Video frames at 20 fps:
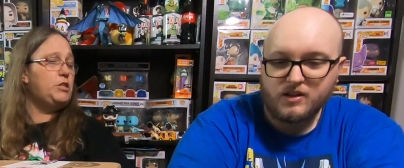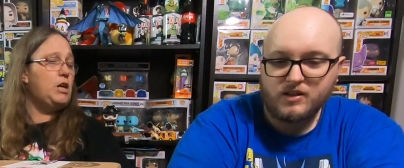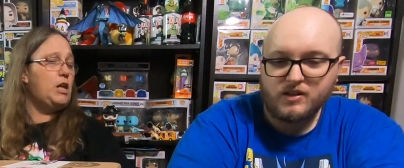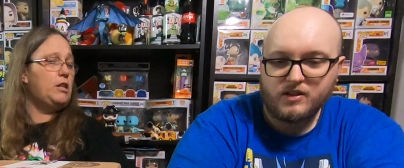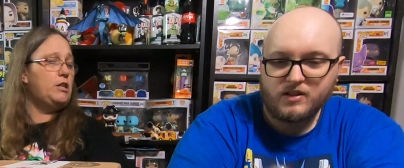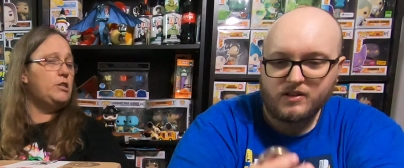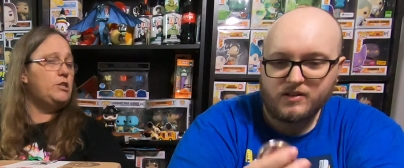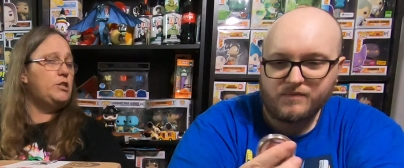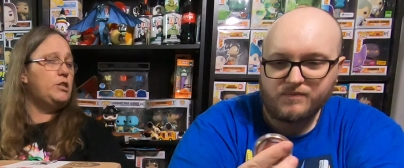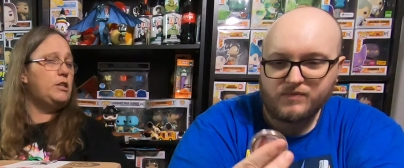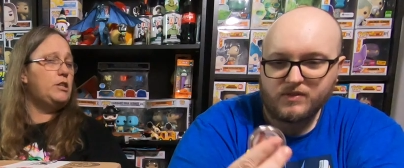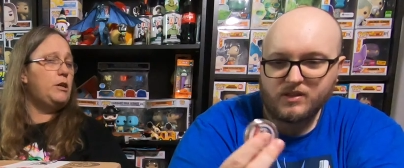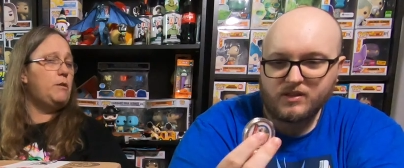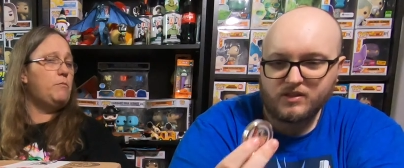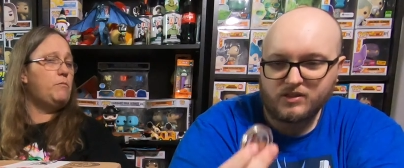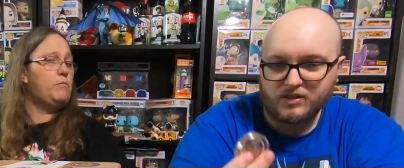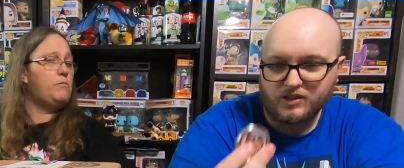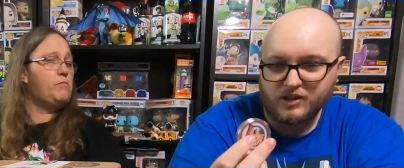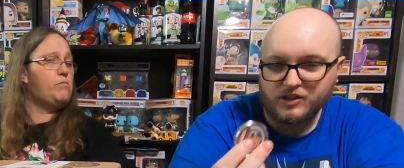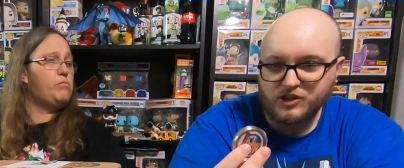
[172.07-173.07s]
Speaker 1: be challenging.
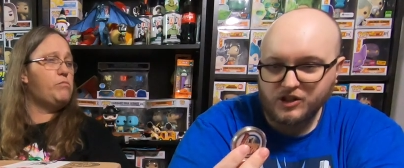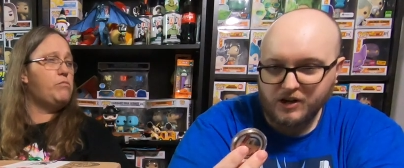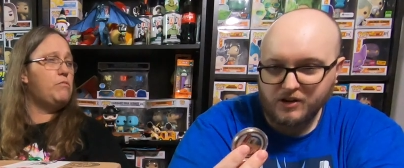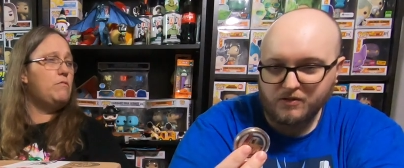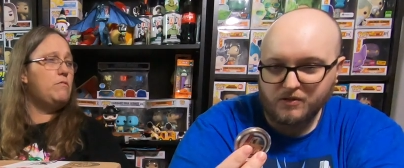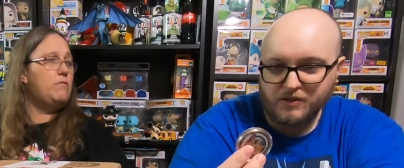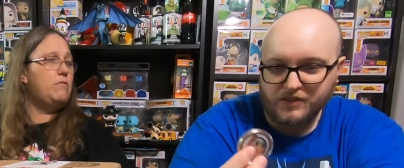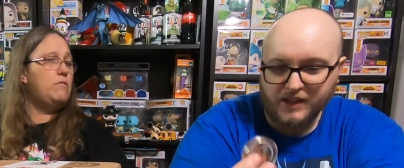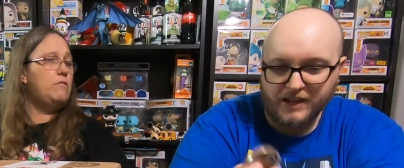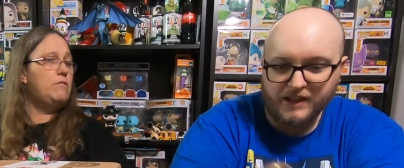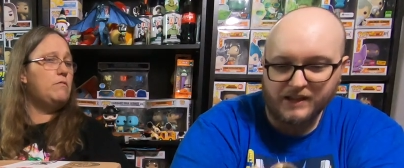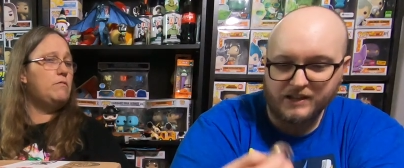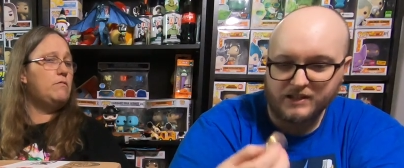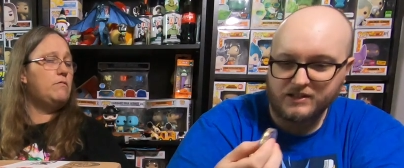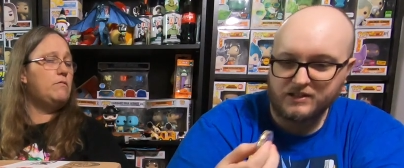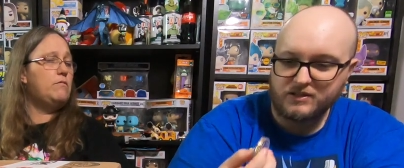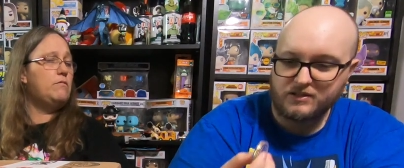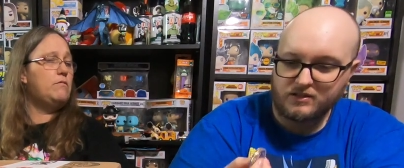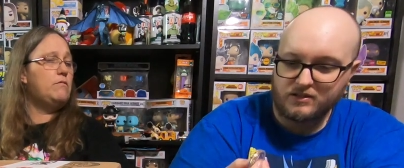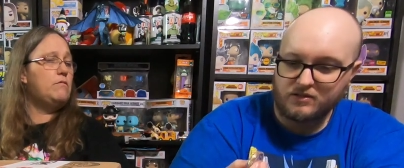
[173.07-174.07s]
The general thing
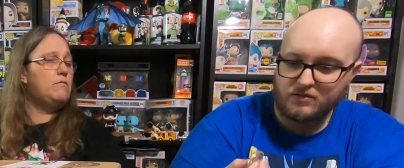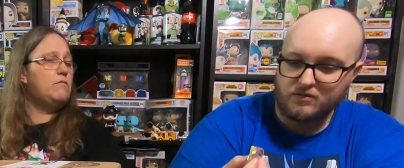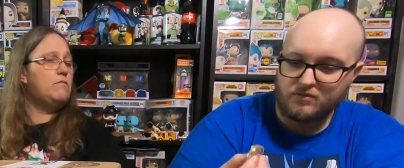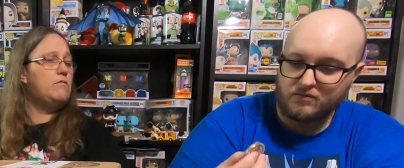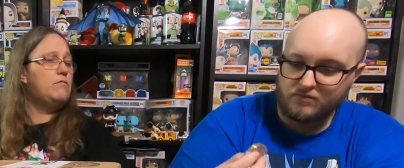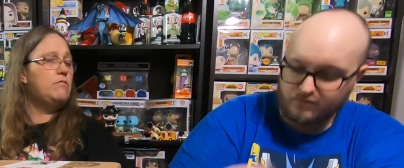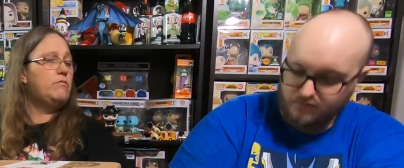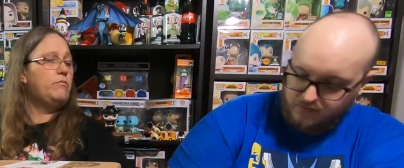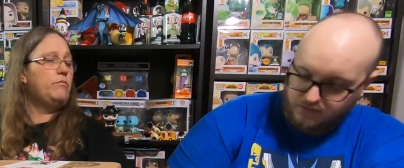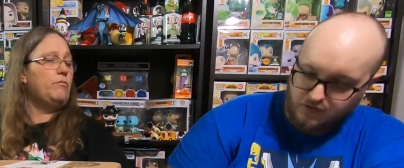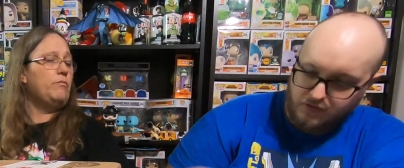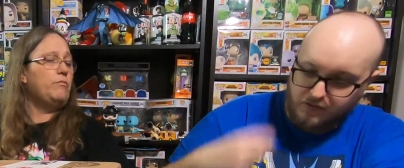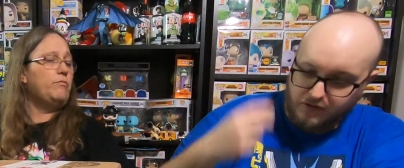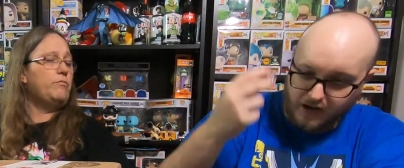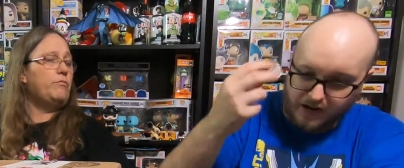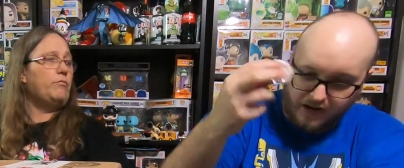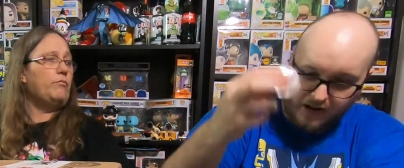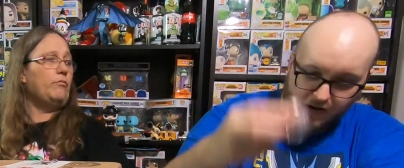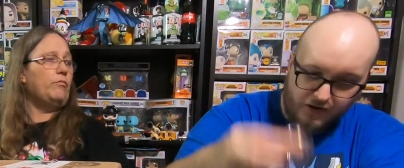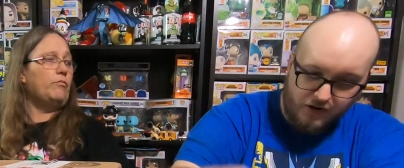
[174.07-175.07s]
is you
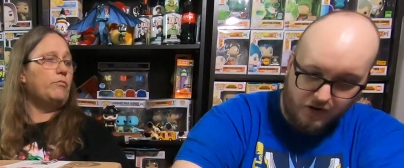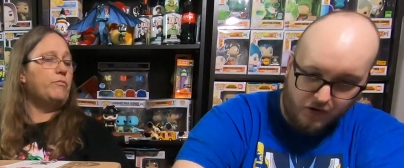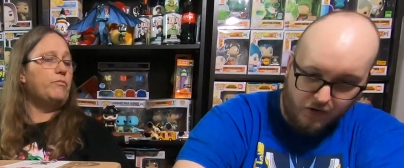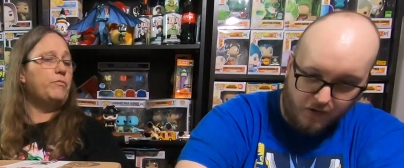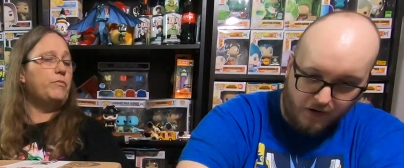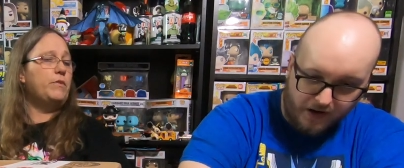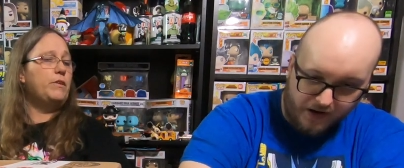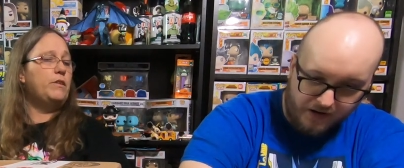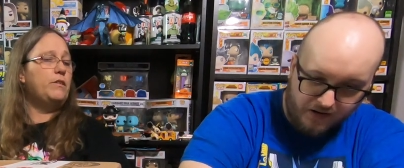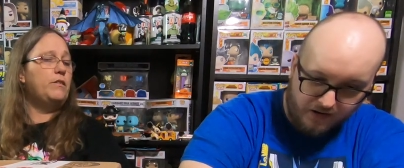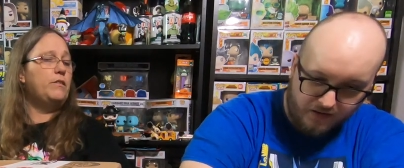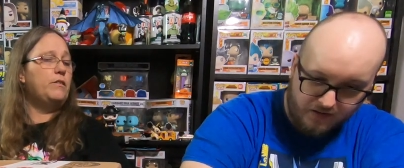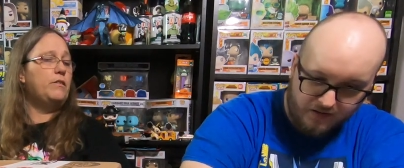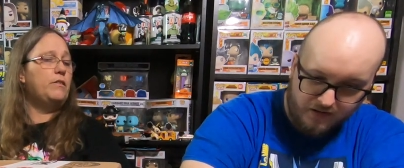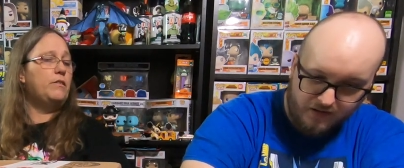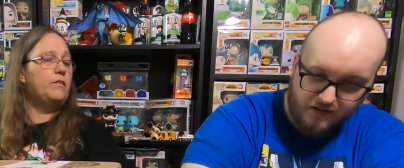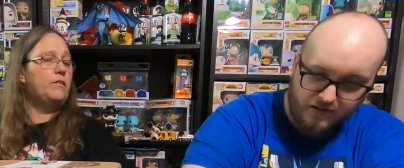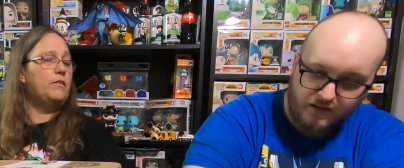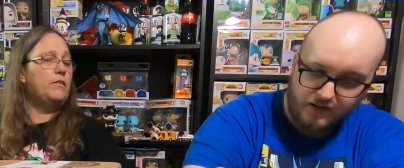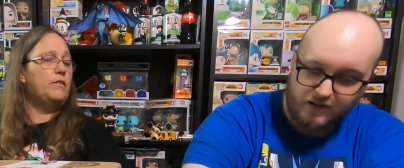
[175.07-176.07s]
take out your coin and
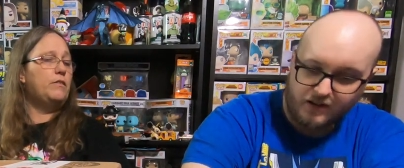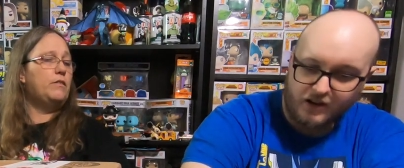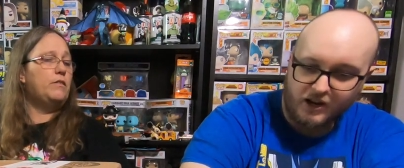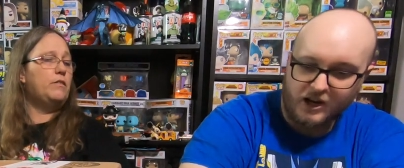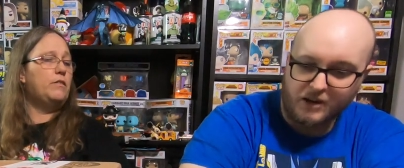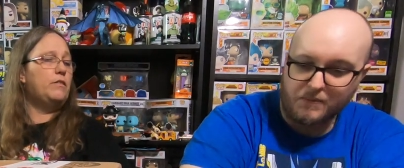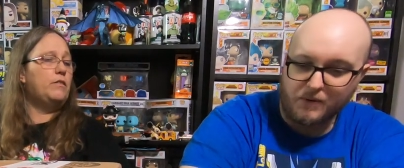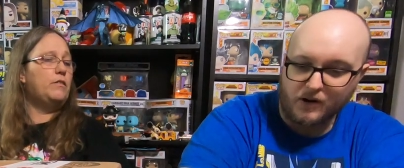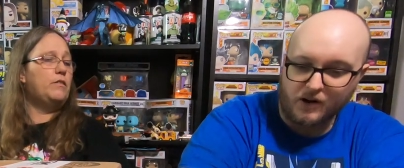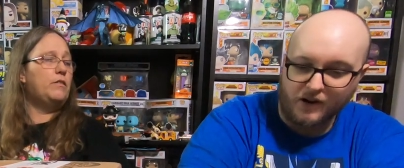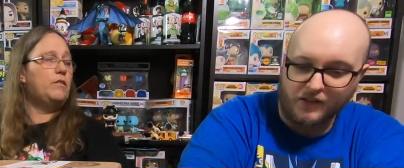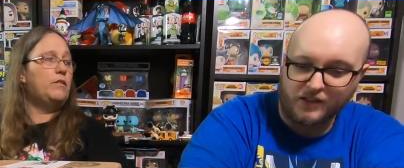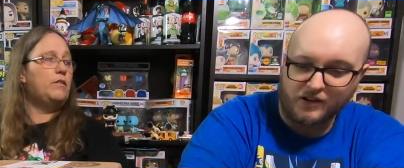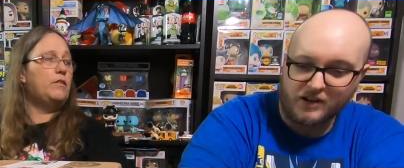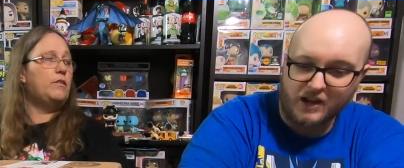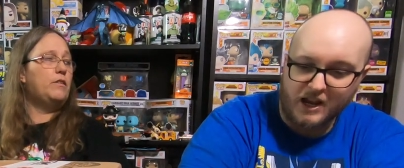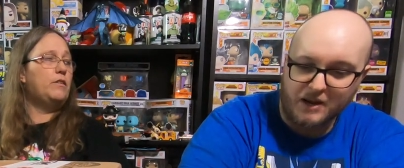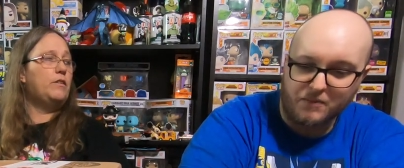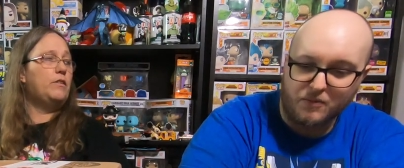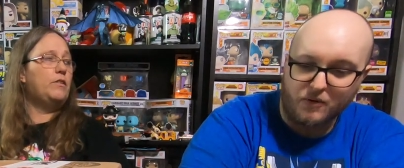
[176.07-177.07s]
you put it on
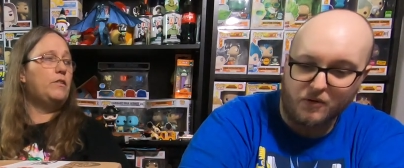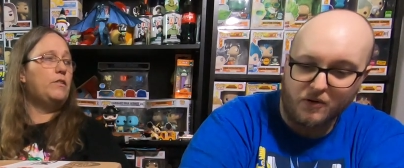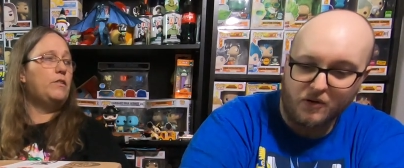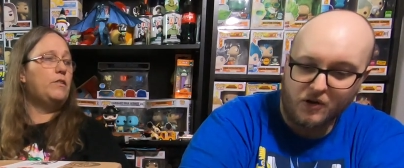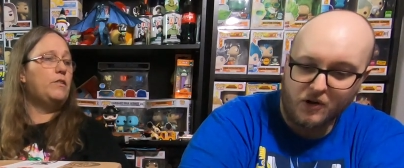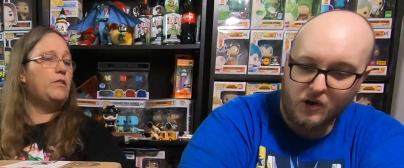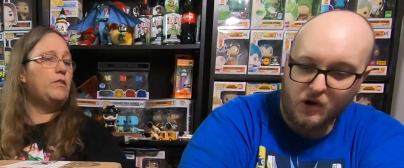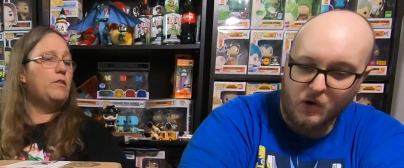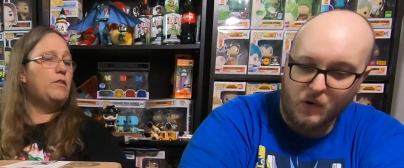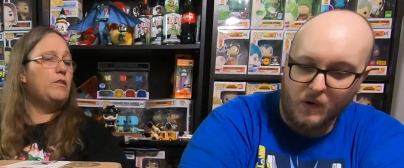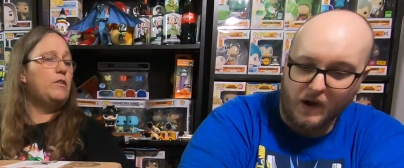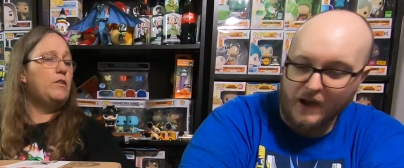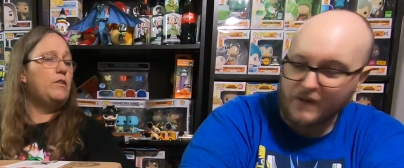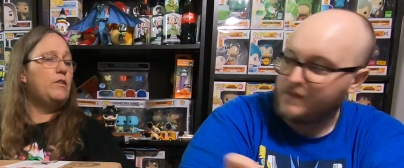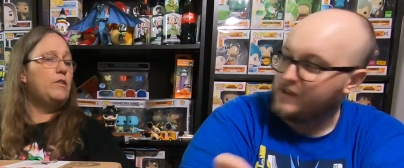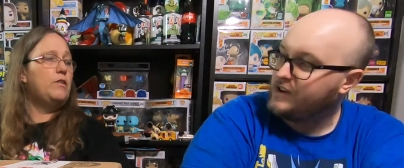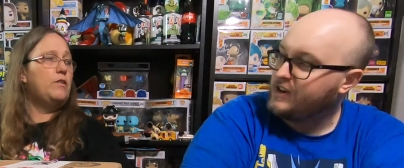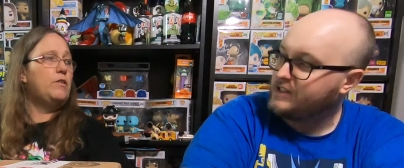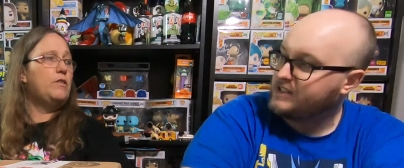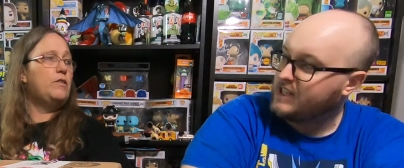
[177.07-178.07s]
the table.
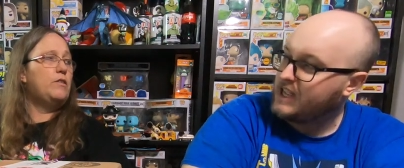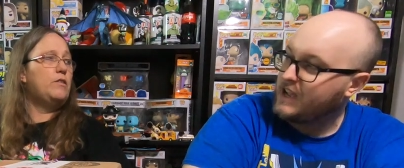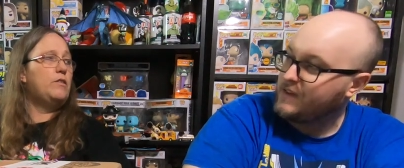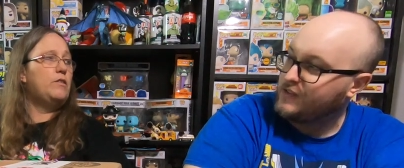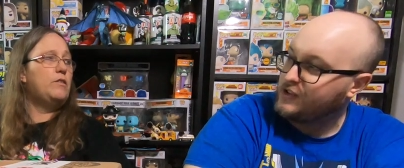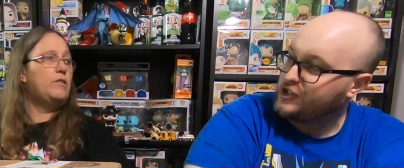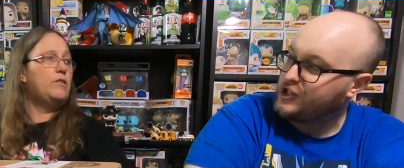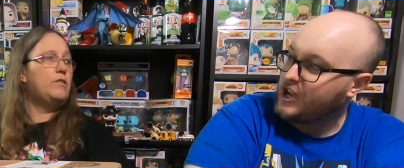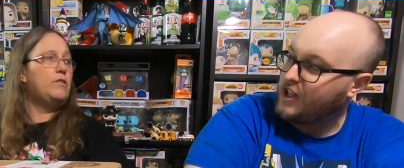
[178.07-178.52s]
Whoever doesn't have a